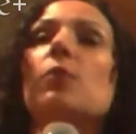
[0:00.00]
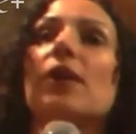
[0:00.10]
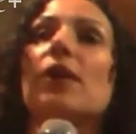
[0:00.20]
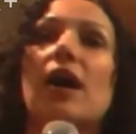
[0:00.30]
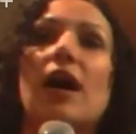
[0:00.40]

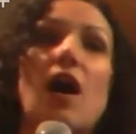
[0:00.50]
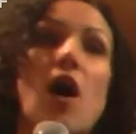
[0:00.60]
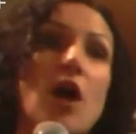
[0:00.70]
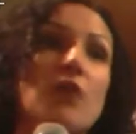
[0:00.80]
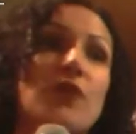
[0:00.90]
But
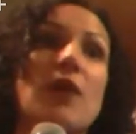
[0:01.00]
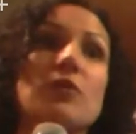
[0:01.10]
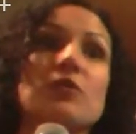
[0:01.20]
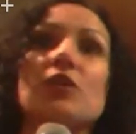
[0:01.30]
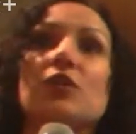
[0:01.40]
our
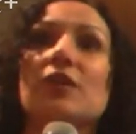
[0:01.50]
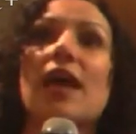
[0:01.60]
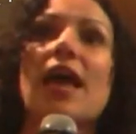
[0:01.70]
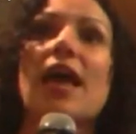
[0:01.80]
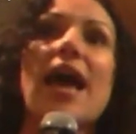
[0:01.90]
founder
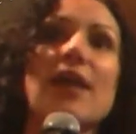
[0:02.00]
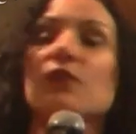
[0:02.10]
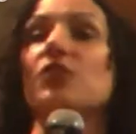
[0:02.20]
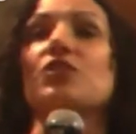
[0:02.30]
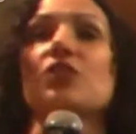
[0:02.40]
had a
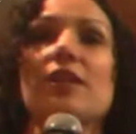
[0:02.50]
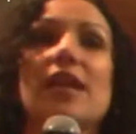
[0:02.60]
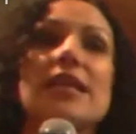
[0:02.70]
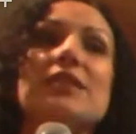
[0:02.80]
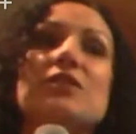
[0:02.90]
vision,
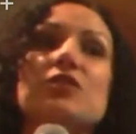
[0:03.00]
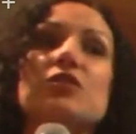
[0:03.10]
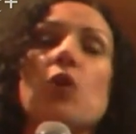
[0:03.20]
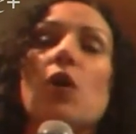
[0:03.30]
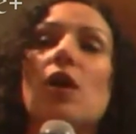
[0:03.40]
and he
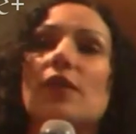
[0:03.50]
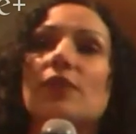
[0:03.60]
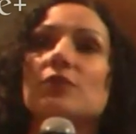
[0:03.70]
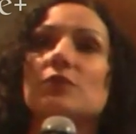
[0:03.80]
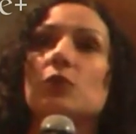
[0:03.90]
saw that
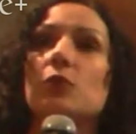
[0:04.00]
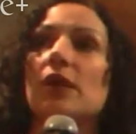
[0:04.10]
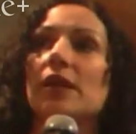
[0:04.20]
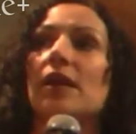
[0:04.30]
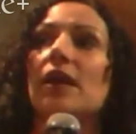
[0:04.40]
this was the
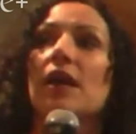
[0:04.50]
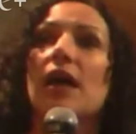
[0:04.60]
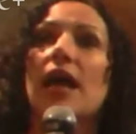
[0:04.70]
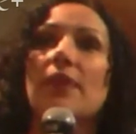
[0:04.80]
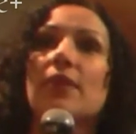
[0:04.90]
way
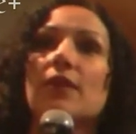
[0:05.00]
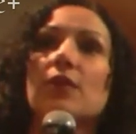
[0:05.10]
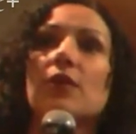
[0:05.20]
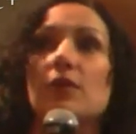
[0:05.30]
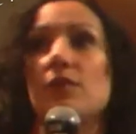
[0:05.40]
and
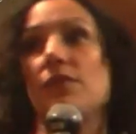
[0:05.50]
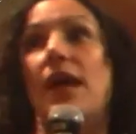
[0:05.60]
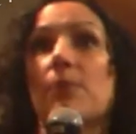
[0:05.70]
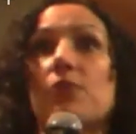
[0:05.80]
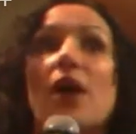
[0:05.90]

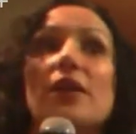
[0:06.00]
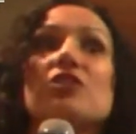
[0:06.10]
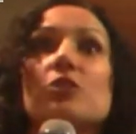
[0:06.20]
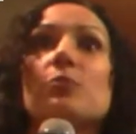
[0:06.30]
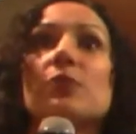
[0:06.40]
that
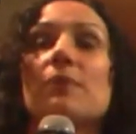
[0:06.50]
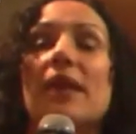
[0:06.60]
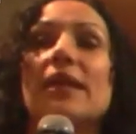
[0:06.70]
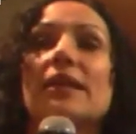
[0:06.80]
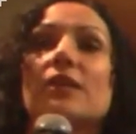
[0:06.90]
products should be
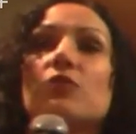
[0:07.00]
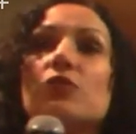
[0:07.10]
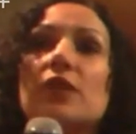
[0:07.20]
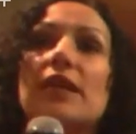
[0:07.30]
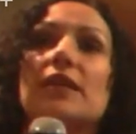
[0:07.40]
made and
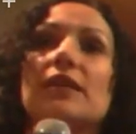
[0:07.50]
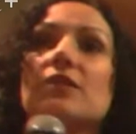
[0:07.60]
created and